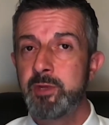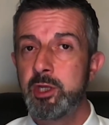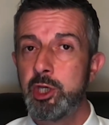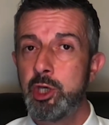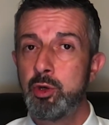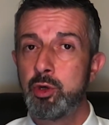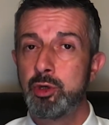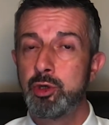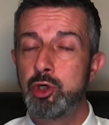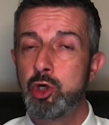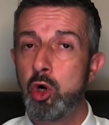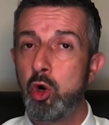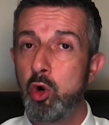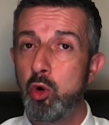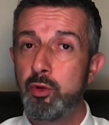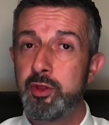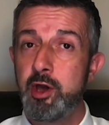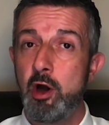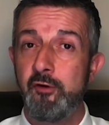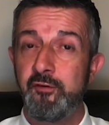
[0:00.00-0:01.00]
You can
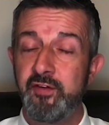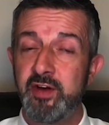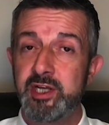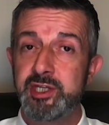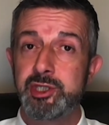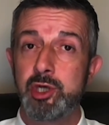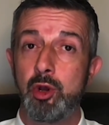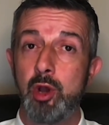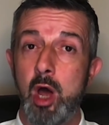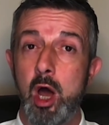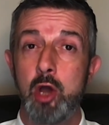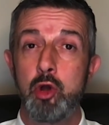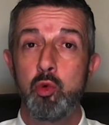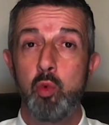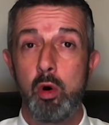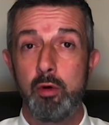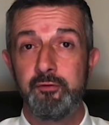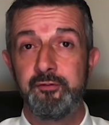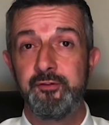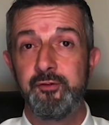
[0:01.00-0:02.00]
call the office on
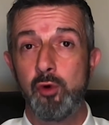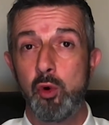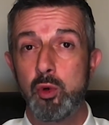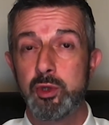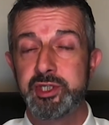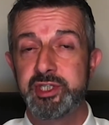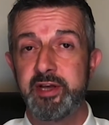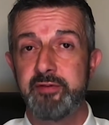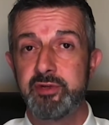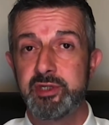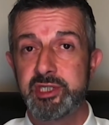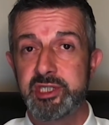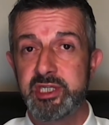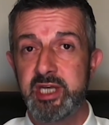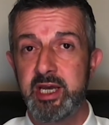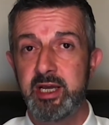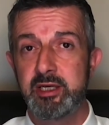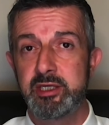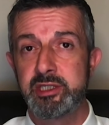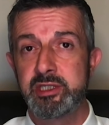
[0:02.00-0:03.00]

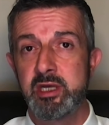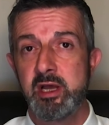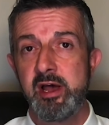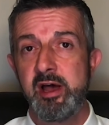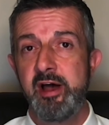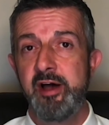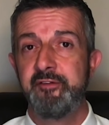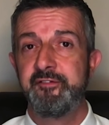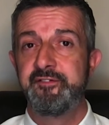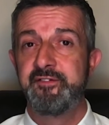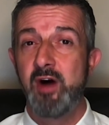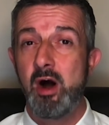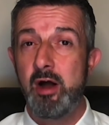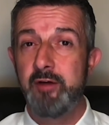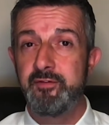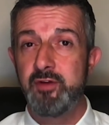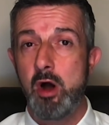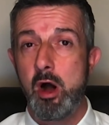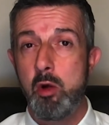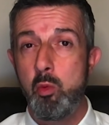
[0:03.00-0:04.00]
01476
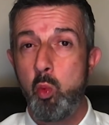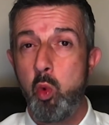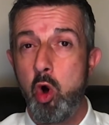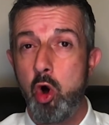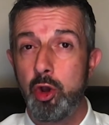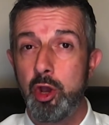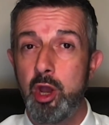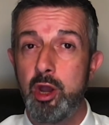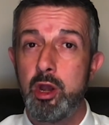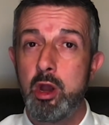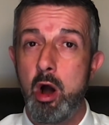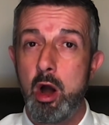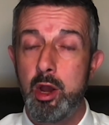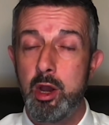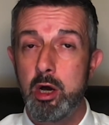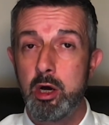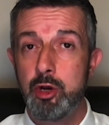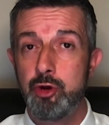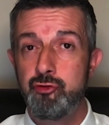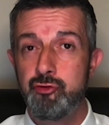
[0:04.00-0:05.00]
591
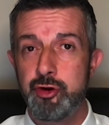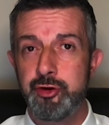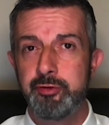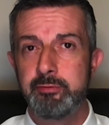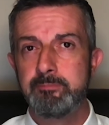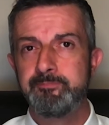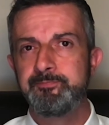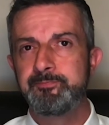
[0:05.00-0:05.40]
900.